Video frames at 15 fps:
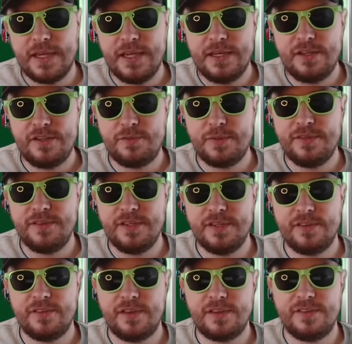80 spins in
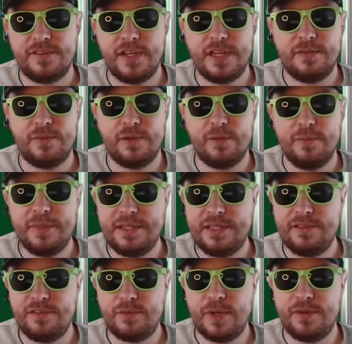is not a sign of one. I've been
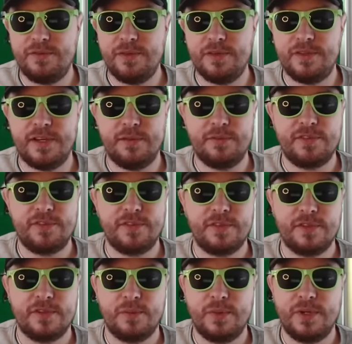teased quite a few times.
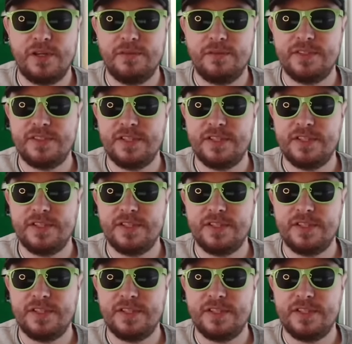I went over